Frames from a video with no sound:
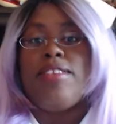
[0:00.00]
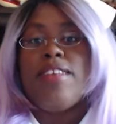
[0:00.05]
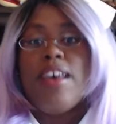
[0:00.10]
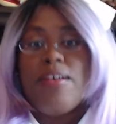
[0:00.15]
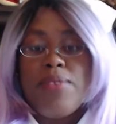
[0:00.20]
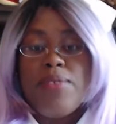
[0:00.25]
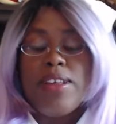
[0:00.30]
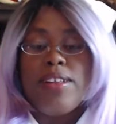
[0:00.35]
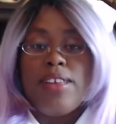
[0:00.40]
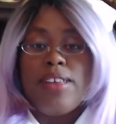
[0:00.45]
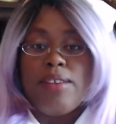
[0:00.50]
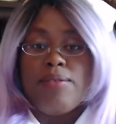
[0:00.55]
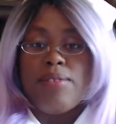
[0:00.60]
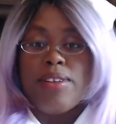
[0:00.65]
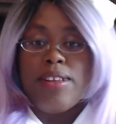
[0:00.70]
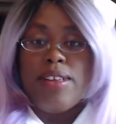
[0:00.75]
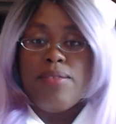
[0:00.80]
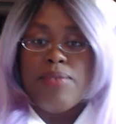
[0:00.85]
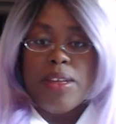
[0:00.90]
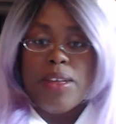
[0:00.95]
definitely have to
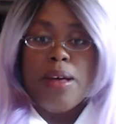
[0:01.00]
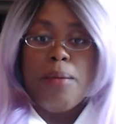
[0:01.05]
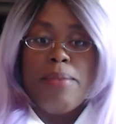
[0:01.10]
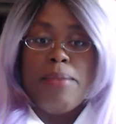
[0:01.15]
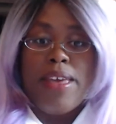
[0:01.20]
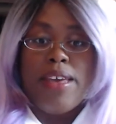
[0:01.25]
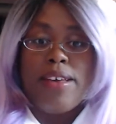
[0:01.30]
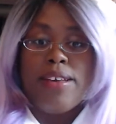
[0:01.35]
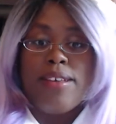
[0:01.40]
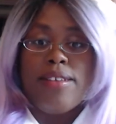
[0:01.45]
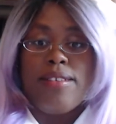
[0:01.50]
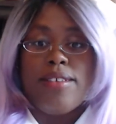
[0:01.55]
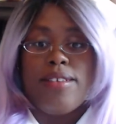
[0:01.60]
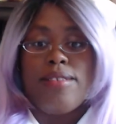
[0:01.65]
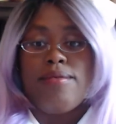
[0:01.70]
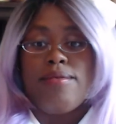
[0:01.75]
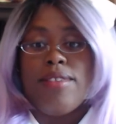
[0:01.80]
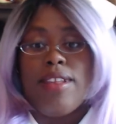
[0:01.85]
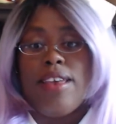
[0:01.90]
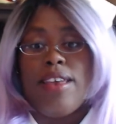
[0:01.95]
leave and come back because of
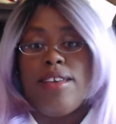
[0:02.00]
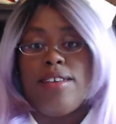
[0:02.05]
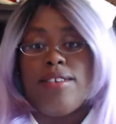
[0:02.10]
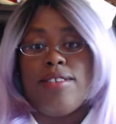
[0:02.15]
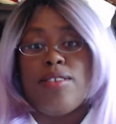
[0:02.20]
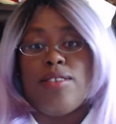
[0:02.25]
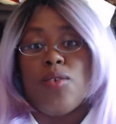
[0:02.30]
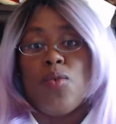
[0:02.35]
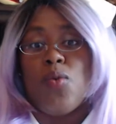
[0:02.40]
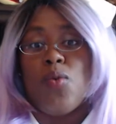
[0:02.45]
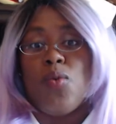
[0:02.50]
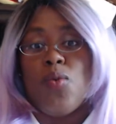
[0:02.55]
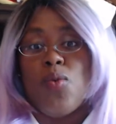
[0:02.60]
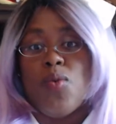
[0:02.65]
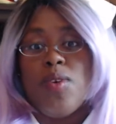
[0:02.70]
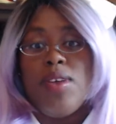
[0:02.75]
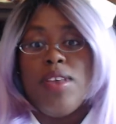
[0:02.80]
like school,